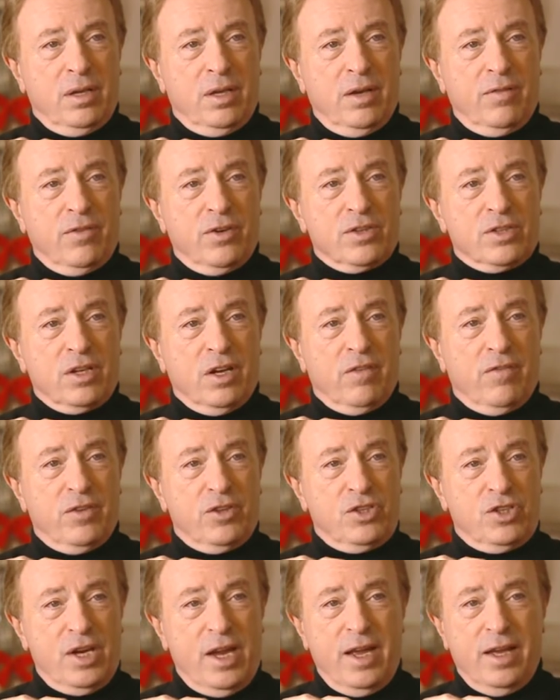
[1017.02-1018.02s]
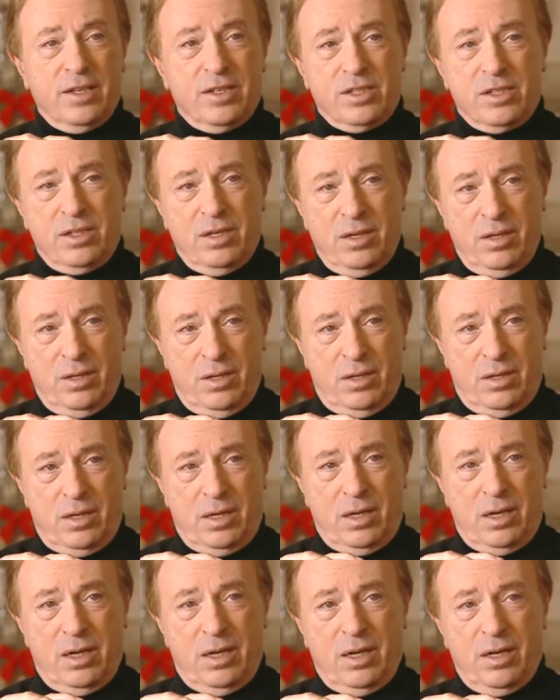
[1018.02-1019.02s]
give yourself a chance
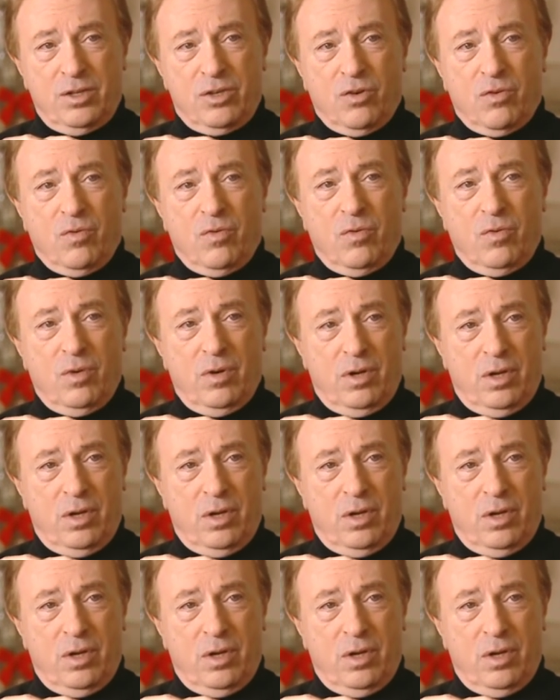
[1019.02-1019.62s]
to